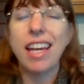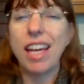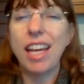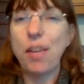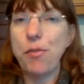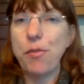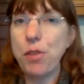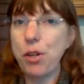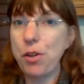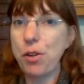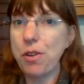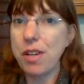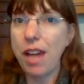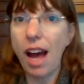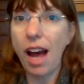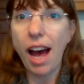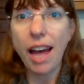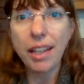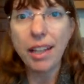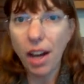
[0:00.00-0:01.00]
if you're
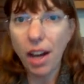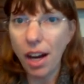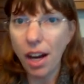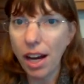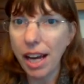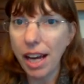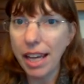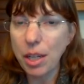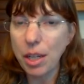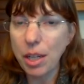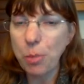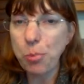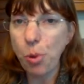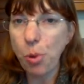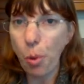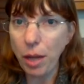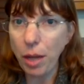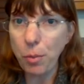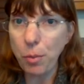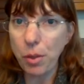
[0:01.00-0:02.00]
not on
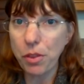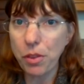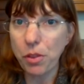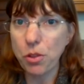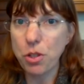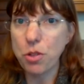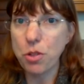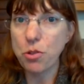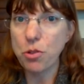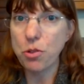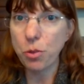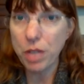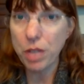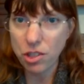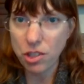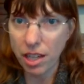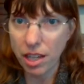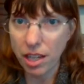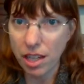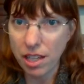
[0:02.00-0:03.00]
point with your
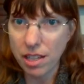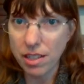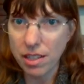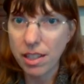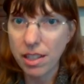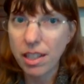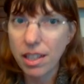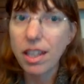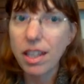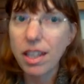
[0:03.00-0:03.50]
nutrition,